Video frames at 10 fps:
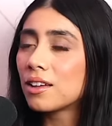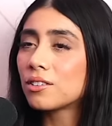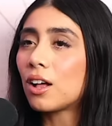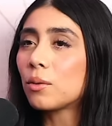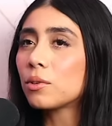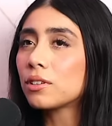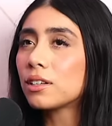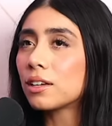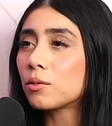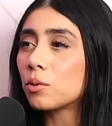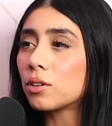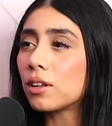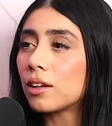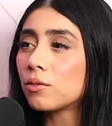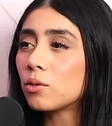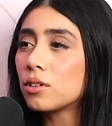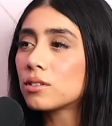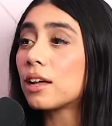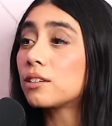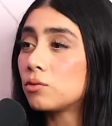Not really like real life
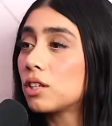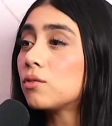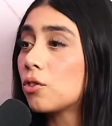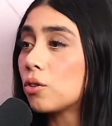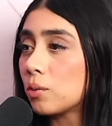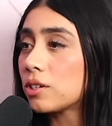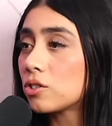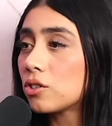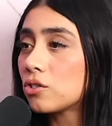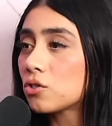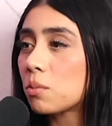ones. I did for research,